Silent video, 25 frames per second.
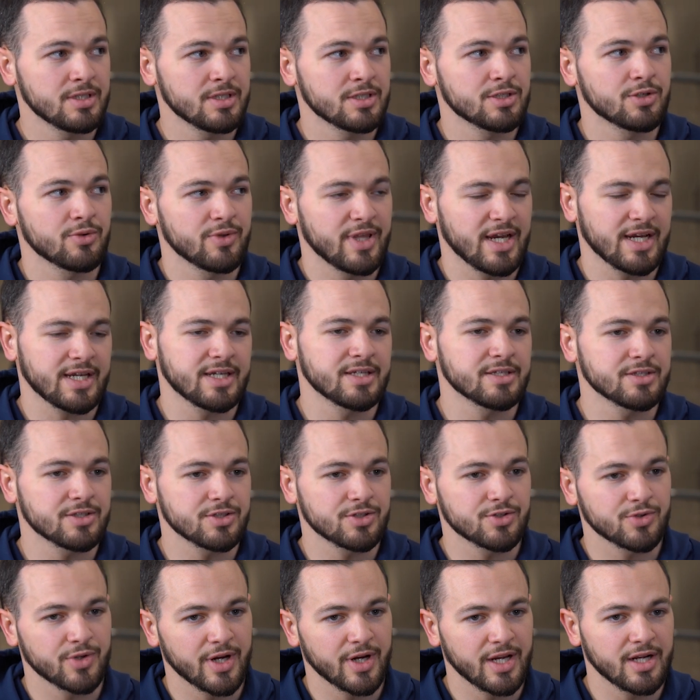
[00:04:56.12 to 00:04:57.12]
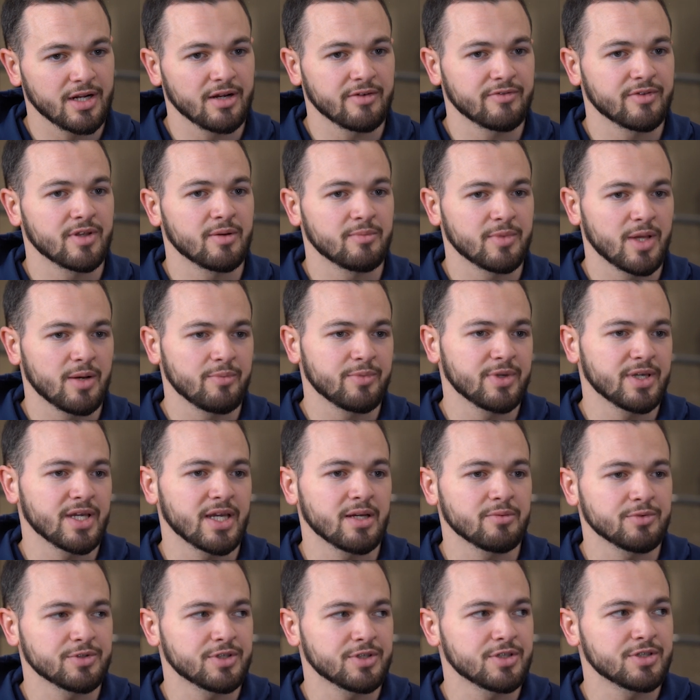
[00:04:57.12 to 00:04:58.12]
So that constraint of them not being
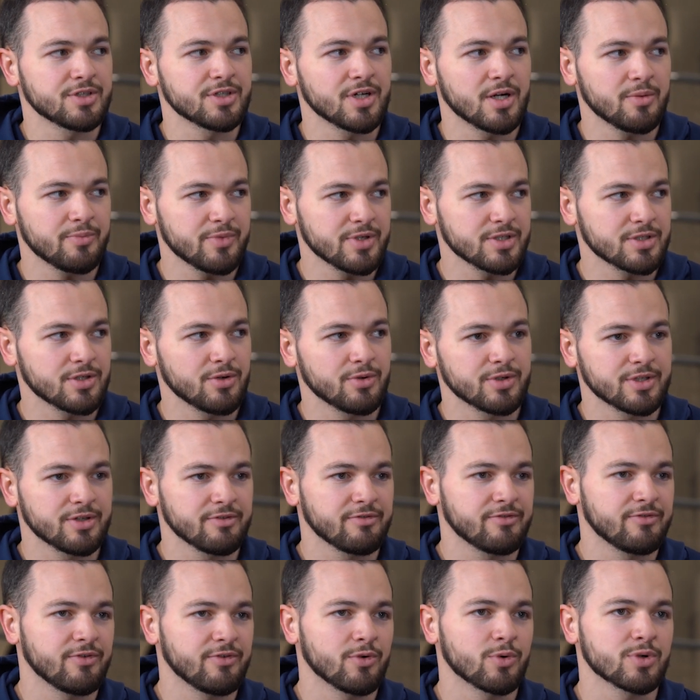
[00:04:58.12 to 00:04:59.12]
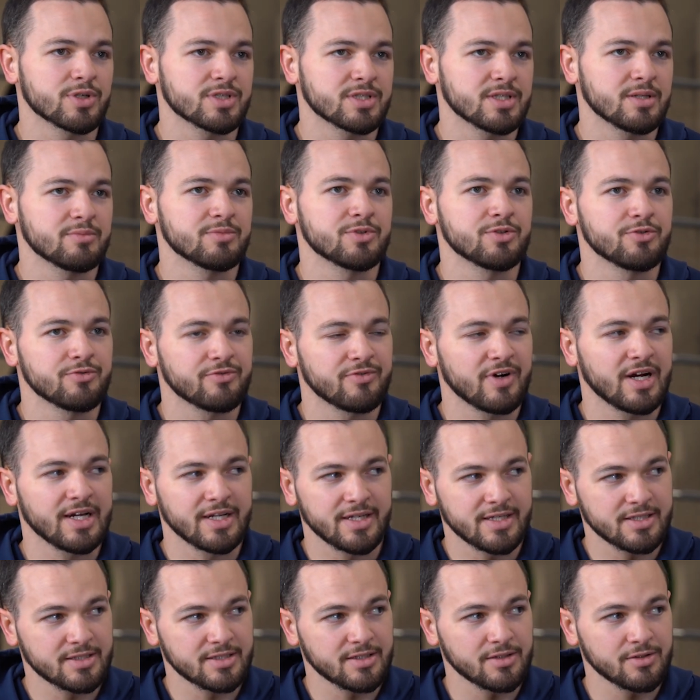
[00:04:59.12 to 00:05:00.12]
able to jump is going to force them to
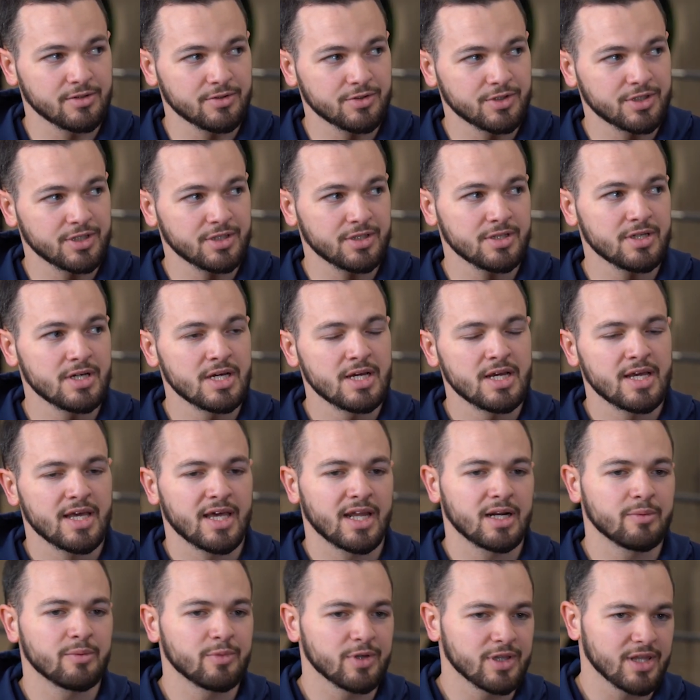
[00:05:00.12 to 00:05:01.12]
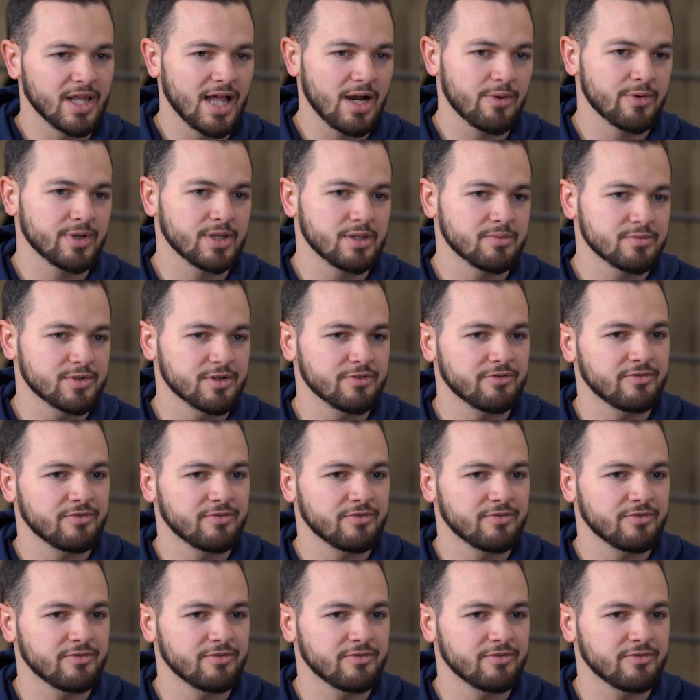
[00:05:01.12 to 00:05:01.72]
find a solution, and I'm allowing them to